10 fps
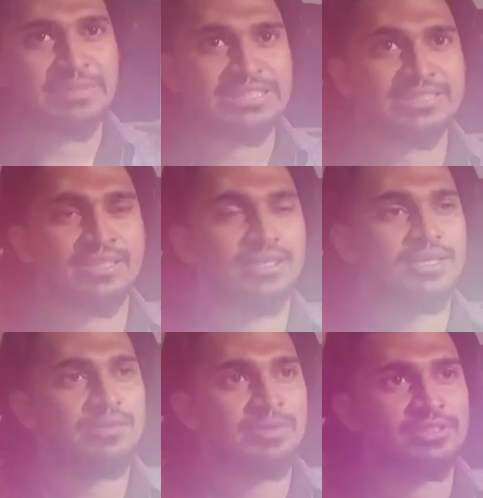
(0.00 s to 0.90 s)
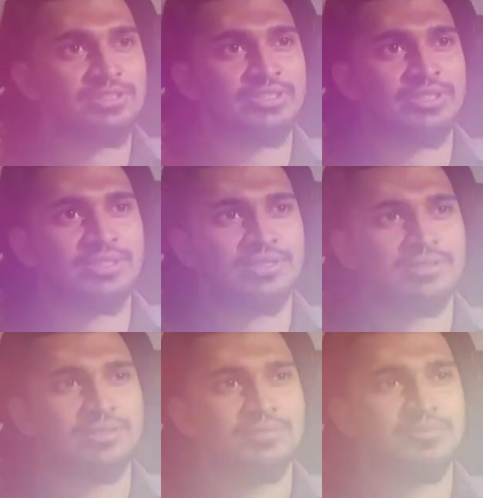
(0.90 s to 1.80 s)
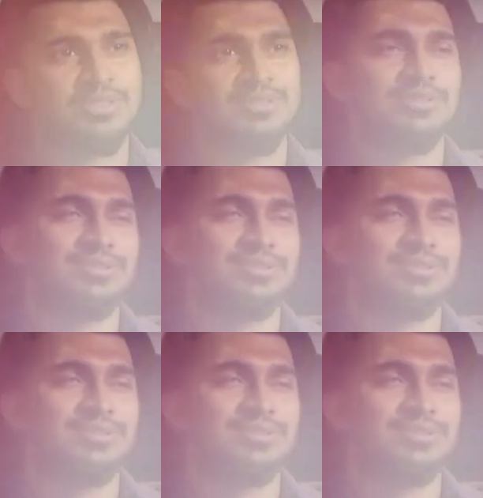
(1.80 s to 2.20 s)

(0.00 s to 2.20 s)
Basically, I'm an engineer, but